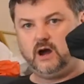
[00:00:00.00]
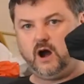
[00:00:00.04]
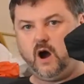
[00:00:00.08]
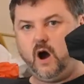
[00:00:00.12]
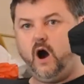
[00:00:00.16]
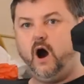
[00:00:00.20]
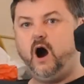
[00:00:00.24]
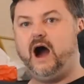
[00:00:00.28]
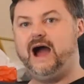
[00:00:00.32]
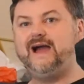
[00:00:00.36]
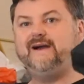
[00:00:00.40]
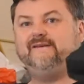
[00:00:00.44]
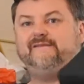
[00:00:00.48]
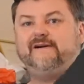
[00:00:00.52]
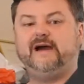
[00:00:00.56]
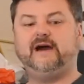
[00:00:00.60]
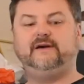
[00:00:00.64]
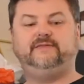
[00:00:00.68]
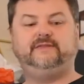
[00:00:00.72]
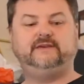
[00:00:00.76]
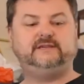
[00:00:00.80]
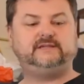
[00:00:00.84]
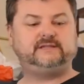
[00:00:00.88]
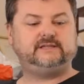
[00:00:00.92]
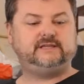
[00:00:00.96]
I have
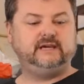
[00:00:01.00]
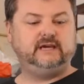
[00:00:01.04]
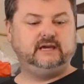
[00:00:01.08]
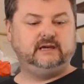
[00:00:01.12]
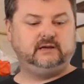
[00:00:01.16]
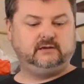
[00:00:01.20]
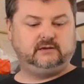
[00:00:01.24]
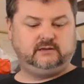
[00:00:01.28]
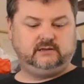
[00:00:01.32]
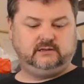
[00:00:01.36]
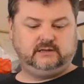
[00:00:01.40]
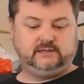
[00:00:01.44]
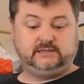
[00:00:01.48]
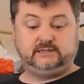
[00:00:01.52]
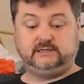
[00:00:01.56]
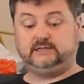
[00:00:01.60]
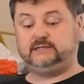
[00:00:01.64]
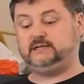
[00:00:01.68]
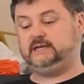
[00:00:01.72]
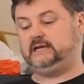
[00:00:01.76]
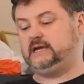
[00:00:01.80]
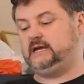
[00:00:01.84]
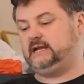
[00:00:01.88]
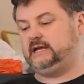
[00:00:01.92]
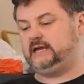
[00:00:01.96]
had this thing, this is
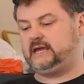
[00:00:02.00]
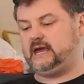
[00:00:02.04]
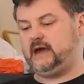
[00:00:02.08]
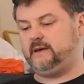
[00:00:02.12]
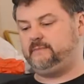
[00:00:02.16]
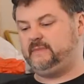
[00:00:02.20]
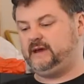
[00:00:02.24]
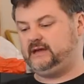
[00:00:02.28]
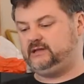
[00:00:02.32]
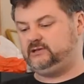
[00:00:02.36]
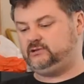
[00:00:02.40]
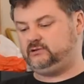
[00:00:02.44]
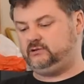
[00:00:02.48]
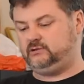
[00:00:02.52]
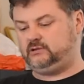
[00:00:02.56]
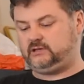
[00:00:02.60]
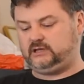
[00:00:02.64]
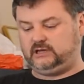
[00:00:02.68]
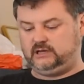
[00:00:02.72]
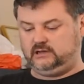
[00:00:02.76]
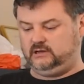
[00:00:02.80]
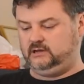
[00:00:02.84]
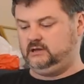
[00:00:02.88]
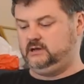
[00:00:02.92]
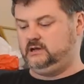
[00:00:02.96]
again a Kathmandu
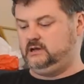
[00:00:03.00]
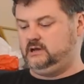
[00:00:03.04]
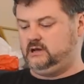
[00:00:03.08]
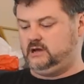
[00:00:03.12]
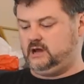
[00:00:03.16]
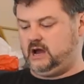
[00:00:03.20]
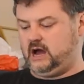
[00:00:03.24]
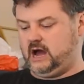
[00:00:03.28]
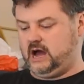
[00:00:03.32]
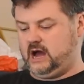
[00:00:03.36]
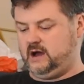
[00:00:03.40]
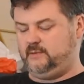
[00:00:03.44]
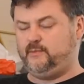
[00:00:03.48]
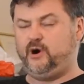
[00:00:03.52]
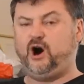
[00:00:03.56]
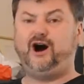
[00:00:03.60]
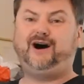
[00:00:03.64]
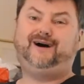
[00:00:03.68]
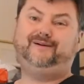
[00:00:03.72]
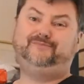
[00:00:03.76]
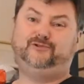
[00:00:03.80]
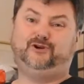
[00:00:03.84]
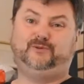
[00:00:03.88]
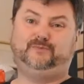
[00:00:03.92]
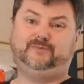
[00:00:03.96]
thing. I'm
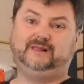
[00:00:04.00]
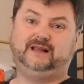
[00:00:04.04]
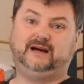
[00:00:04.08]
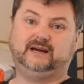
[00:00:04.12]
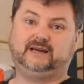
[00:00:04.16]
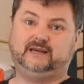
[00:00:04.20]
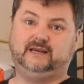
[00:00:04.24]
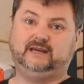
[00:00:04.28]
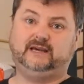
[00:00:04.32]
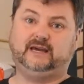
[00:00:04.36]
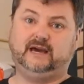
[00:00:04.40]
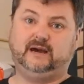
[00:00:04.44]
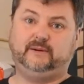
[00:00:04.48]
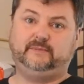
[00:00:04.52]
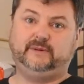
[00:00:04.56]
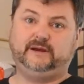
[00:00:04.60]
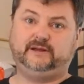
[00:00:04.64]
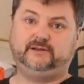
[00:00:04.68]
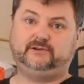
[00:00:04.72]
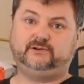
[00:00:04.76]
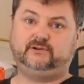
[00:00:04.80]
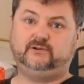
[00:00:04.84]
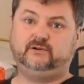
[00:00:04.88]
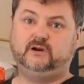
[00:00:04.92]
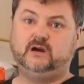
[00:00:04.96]
not plugging
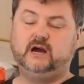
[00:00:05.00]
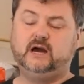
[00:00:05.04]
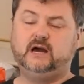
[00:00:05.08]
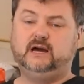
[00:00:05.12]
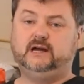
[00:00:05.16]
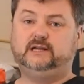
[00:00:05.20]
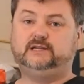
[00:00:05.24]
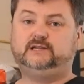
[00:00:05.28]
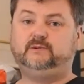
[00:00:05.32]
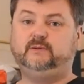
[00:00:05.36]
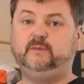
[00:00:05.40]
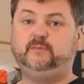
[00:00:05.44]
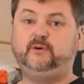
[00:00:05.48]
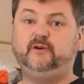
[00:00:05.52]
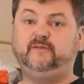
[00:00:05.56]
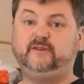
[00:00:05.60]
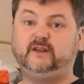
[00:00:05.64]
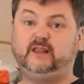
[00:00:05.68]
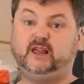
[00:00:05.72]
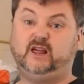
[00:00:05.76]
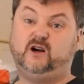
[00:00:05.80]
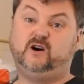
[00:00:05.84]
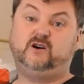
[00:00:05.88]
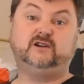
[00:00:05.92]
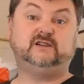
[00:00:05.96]
Kathmandu. To be
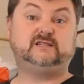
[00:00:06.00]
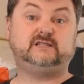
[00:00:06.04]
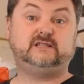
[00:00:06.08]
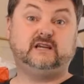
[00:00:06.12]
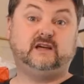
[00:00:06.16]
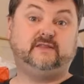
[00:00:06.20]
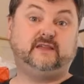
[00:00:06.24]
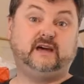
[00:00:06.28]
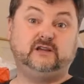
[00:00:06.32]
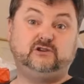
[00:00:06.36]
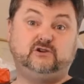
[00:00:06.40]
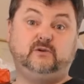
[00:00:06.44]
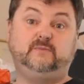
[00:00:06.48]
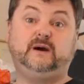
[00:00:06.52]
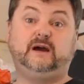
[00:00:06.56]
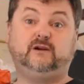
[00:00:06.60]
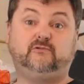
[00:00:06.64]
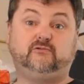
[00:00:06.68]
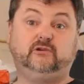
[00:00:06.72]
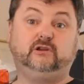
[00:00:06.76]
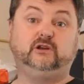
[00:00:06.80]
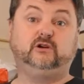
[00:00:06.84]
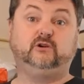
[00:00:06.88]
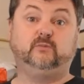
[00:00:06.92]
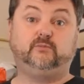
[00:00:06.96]
perfectly honest, they do make
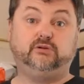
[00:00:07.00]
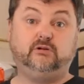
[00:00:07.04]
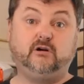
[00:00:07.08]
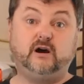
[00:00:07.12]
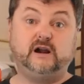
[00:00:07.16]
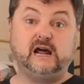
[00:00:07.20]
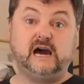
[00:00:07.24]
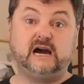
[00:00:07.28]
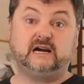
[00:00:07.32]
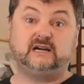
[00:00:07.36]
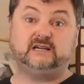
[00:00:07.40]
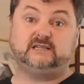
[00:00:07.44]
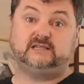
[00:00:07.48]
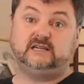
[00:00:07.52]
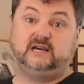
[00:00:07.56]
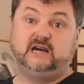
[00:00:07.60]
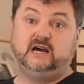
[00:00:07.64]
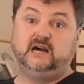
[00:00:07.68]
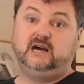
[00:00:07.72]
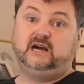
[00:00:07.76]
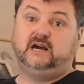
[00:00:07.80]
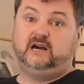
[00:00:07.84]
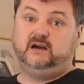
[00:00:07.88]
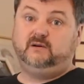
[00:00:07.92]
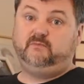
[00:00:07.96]
really good products,
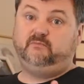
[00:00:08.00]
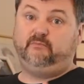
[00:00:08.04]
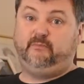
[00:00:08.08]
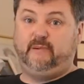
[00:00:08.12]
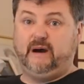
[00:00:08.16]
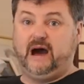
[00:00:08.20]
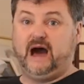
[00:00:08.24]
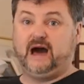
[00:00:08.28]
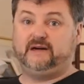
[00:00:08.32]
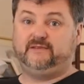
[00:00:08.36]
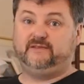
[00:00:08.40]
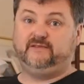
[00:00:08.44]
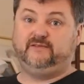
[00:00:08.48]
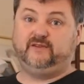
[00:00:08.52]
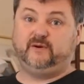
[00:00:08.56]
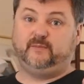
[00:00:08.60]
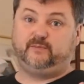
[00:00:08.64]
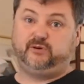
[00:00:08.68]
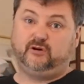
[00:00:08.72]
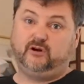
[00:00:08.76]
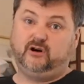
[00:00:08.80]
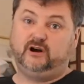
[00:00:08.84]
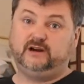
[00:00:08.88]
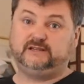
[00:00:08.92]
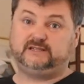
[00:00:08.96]
but the
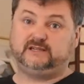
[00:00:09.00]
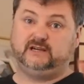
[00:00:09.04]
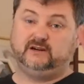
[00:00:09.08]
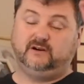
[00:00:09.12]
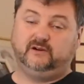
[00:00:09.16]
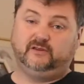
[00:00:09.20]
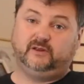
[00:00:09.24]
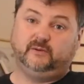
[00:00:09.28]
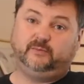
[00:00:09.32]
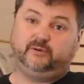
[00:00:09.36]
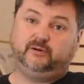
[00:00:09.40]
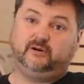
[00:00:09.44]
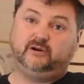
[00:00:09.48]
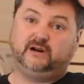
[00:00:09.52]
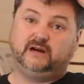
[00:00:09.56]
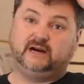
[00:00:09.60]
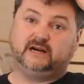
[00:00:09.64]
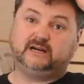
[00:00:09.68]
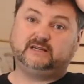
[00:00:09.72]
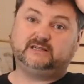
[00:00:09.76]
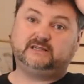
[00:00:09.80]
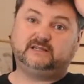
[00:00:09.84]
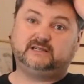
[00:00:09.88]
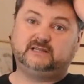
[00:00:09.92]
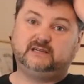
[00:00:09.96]
pricing on the
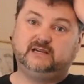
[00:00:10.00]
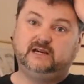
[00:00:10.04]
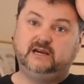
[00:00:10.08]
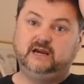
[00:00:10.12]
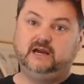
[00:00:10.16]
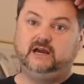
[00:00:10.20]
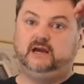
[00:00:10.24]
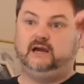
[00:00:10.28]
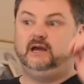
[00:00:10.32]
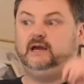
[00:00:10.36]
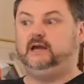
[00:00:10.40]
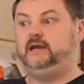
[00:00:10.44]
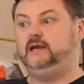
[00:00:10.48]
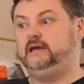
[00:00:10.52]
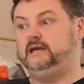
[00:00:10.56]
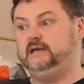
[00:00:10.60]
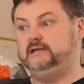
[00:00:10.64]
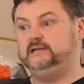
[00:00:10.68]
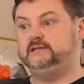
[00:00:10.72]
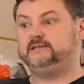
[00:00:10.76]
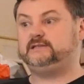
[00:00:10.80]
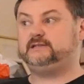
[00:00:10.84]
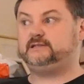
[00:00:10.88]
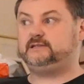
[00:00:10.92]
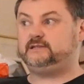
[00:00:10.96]
products
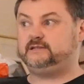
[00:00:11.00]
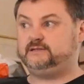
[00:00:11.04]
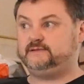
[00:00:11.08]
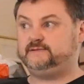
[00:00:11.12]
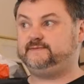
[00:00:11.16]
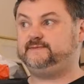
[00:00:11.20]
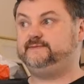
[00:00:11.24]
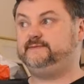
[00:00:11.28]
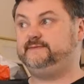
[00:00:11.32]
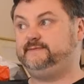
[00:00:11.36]
is